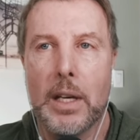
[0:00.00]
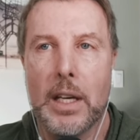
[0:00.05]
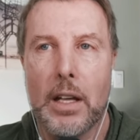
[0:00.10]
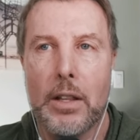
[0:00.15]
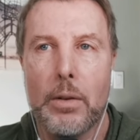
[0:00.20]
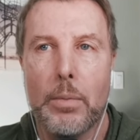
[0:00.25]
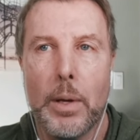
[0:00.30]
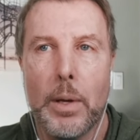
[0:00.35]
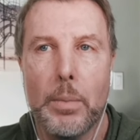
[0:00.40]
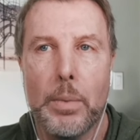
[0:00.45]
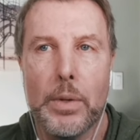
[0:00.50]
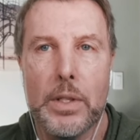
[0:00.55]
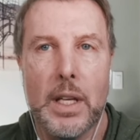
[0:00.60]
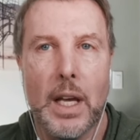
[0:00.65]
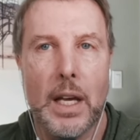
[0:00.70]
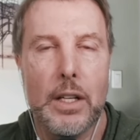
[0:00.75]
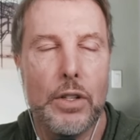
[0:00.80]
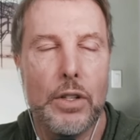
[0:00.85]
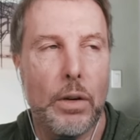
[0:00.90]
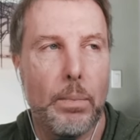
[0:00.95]
Other people say
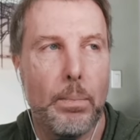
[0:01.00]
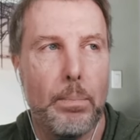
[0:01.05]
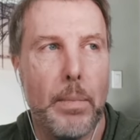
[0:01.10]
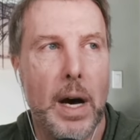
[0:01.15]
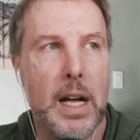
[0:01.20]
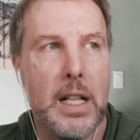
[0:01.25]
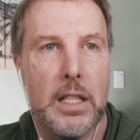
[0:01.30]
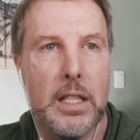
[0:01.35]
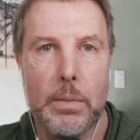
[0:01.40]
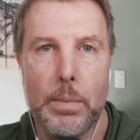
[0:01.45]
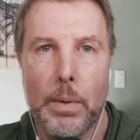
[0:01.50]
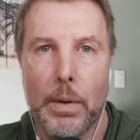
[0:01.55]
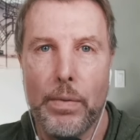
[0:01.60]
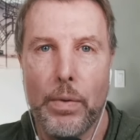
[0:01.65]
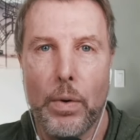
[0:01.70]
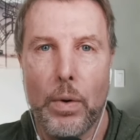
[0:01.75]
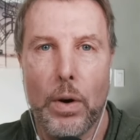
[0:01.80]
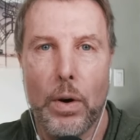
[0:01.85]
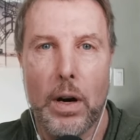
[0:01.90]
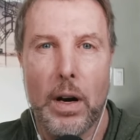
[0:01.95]
it took months
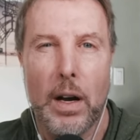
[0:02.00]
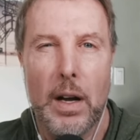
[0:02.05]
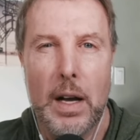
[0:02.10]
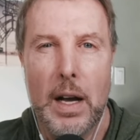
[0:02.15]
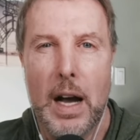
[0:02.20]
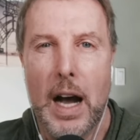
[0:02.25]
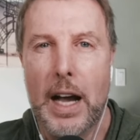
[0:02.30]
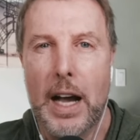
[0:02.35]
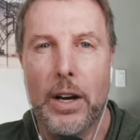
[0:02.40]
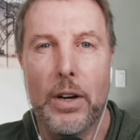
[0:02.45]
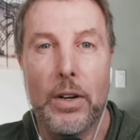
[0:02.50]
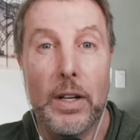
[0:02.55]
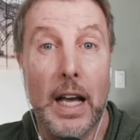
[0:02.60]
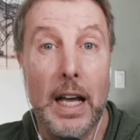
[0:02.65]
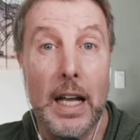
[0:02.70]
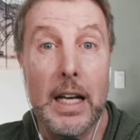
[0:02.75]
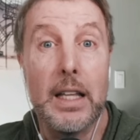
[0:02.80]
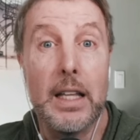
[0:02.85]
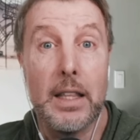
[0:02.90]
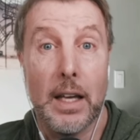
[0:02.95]
before I heard
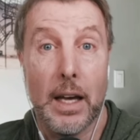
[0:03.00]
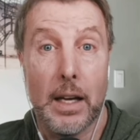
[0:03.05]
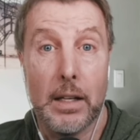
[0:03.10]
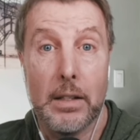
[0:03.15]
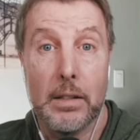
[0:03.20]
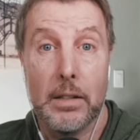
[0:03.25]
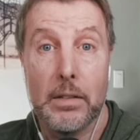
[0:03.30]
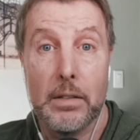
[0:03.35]
anything